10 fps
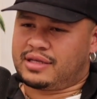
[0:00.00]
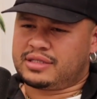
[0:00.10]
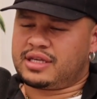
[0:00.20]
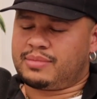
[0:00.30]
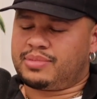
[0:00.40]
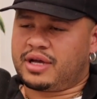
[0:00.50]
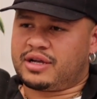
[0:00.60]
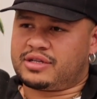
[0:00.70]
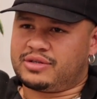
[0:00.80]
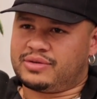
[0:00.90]
He's a good
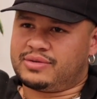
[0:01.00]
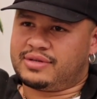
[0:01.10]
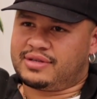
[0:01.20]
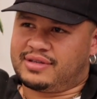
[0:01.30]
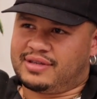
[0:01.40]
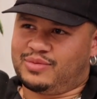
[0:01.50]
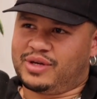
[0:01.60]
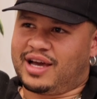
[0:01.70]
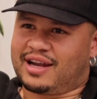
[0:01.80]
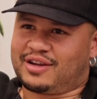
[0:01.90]
player, too. And
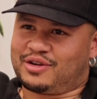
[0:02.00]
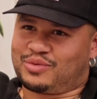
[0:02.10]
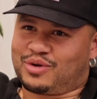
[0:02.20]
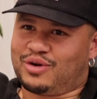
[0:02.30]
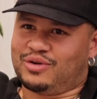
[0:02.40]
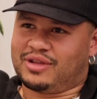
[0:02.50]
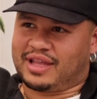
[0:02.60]
we got on a roll.